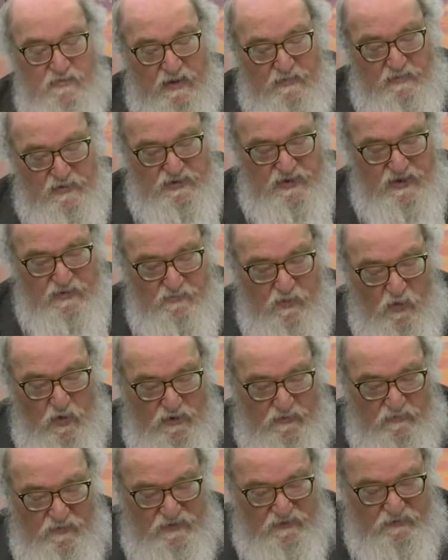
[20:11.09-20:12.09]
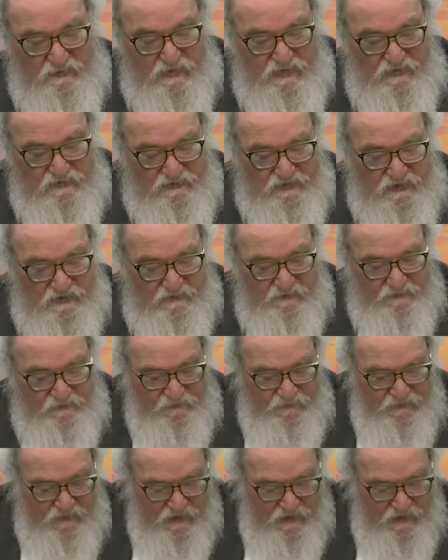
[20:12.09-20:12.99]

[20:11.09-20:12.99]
maybe the appointments person.